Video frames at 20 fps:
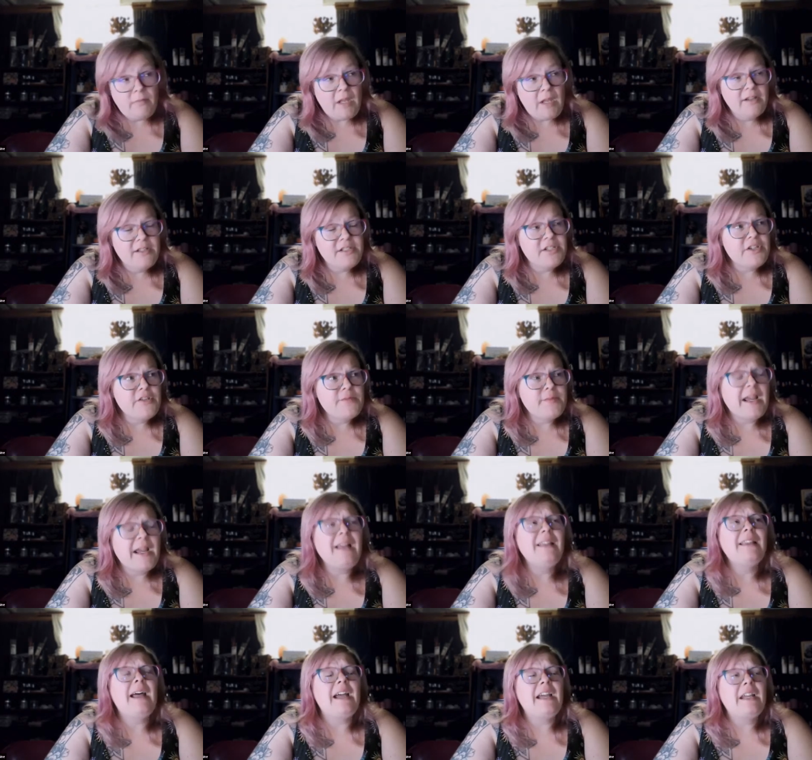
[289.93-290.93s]
excuse me,
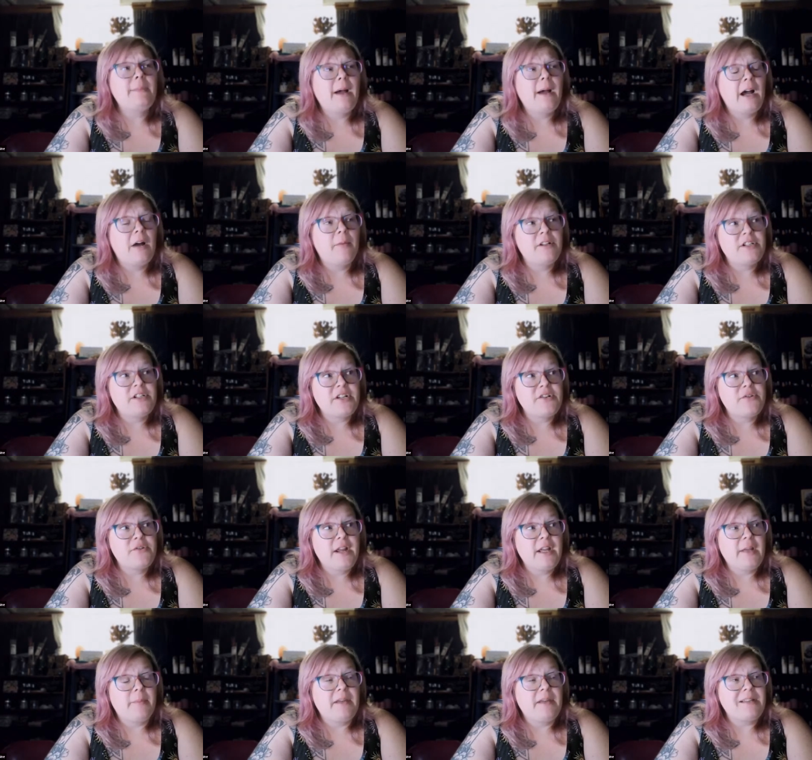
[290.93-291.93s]
I lied about how much I
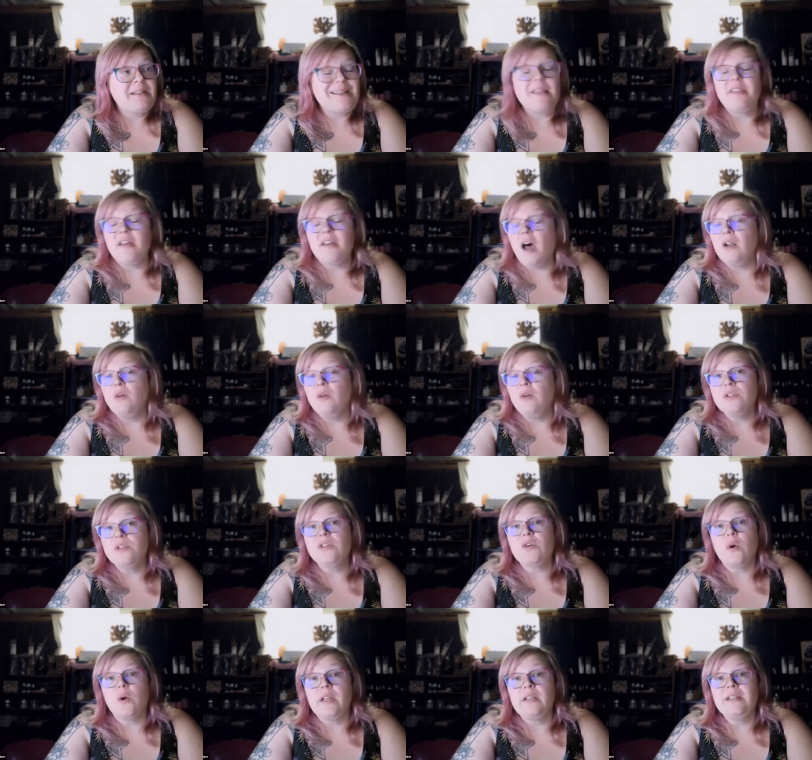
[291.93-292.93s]
drank because I thought it was
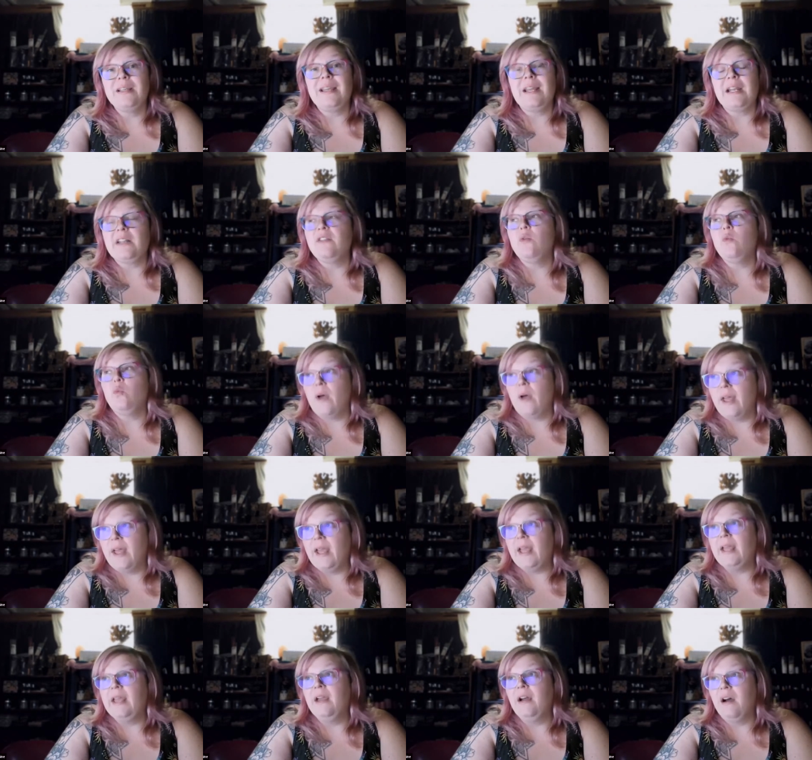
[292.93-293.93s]
going to get in the
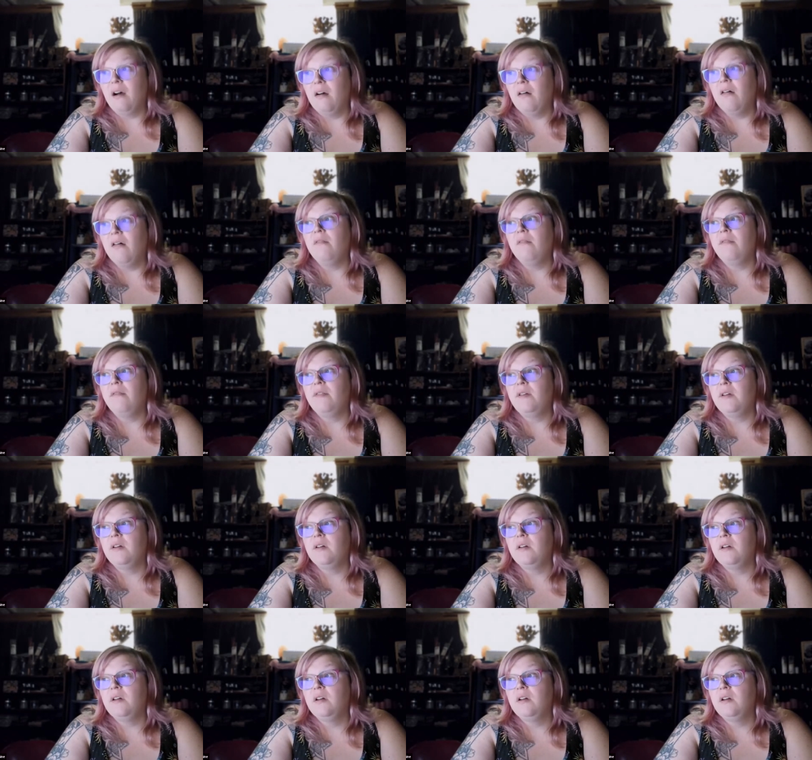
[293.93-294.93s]
way of
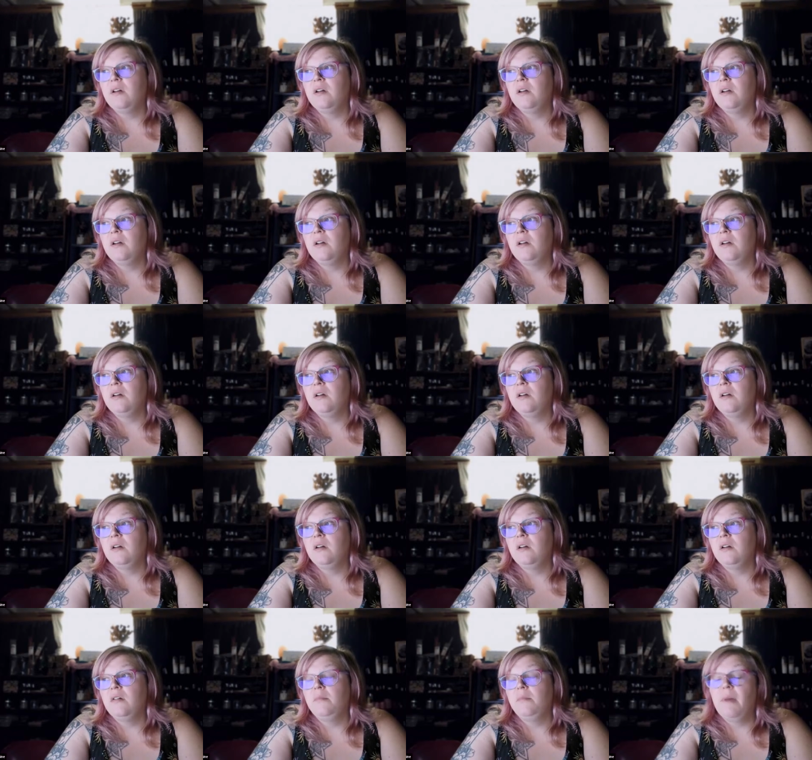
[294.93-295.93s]

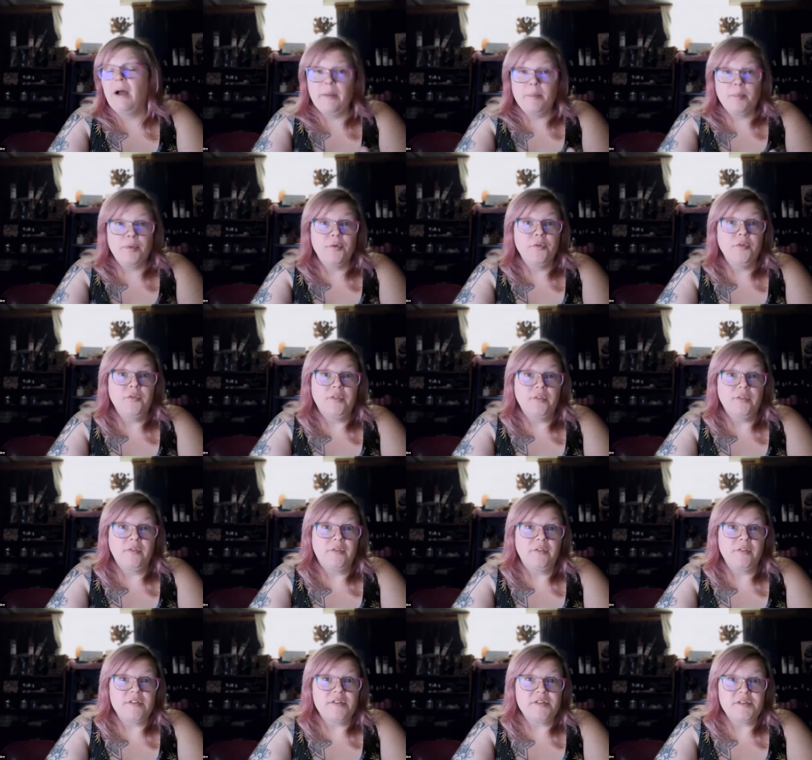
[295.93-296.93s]
my approval
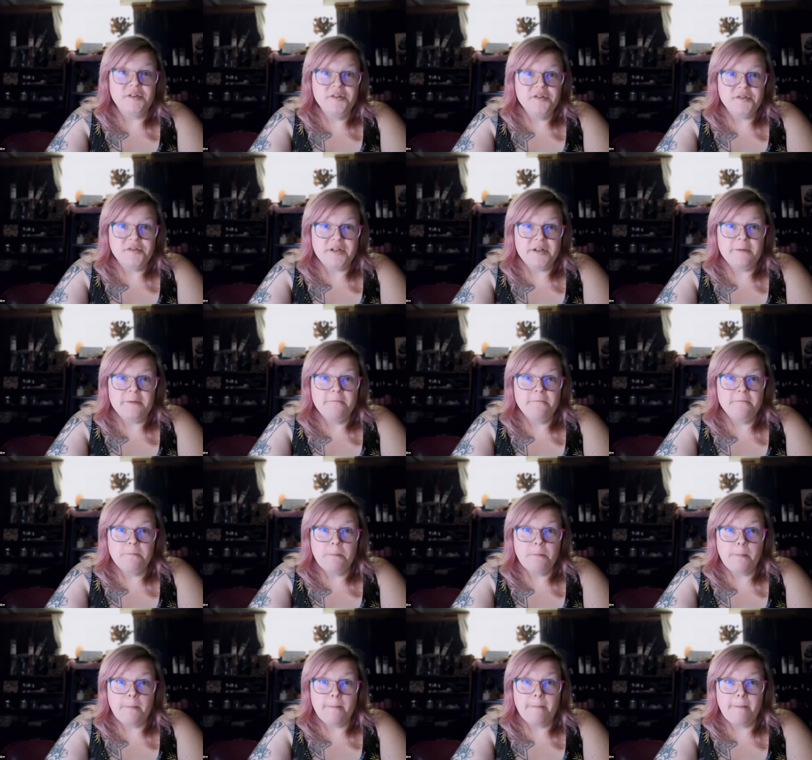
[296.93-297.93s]
for the surgery,
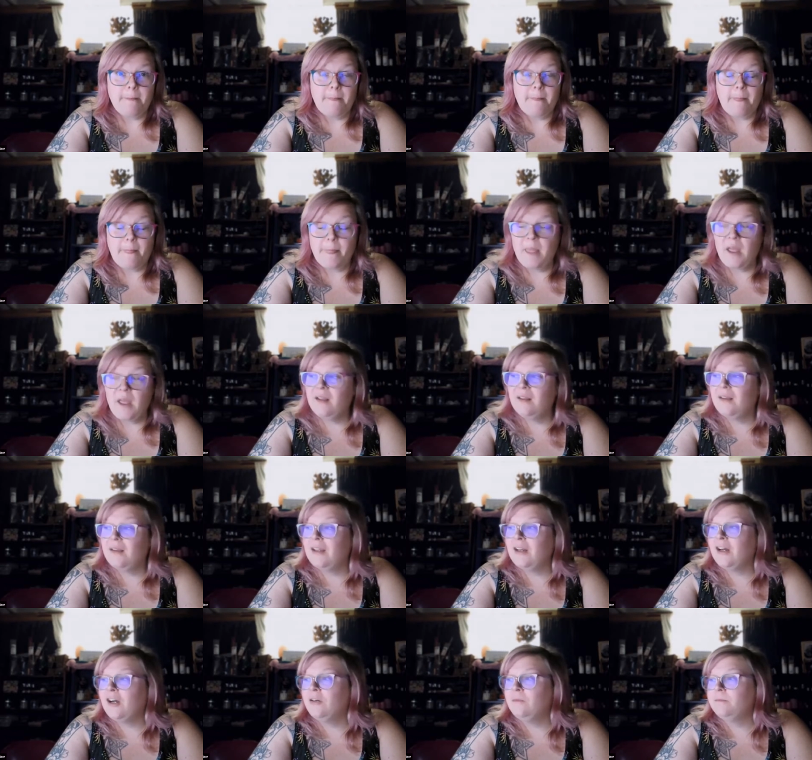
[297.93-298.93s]

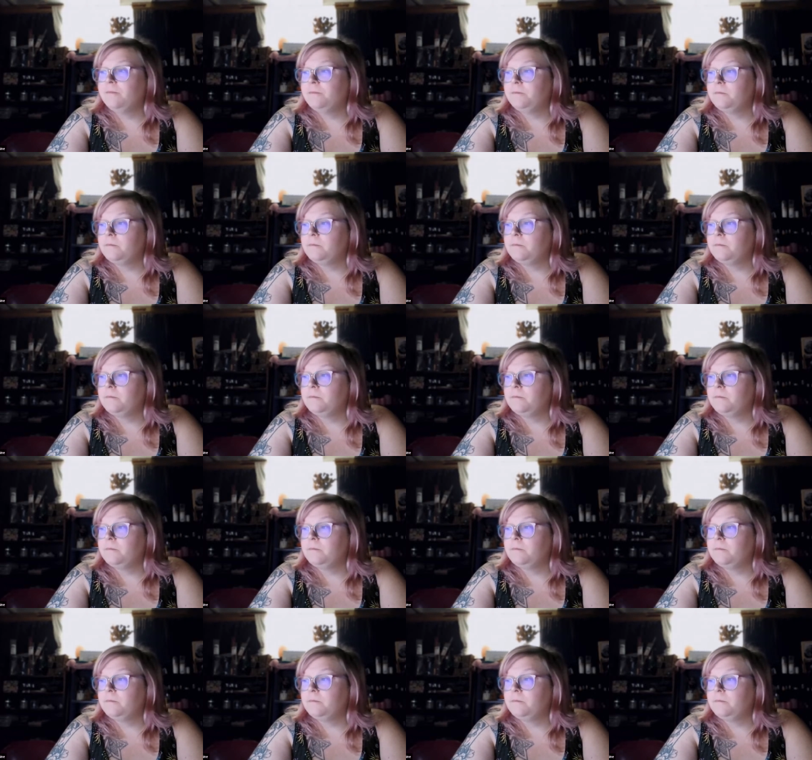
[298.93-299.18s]
you know?